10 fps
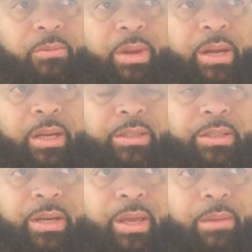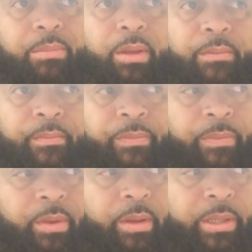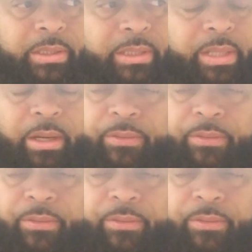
man. That shit hit me, cause this ain't